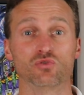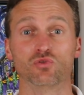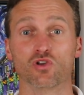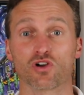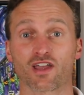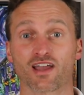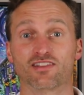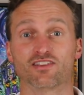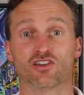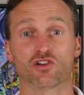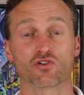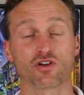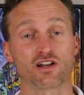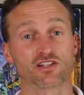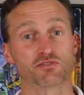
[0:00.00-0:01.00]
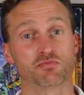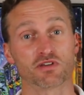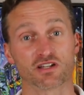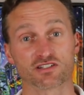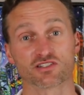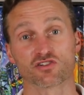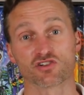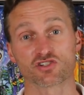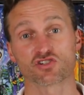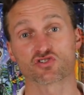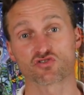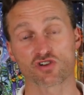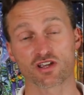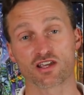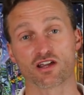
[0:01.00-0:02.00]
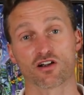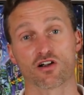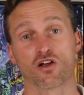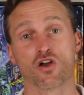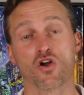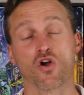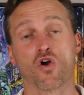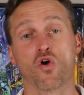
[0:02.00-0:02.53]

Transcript: to look at the ingredients because there is a trick here.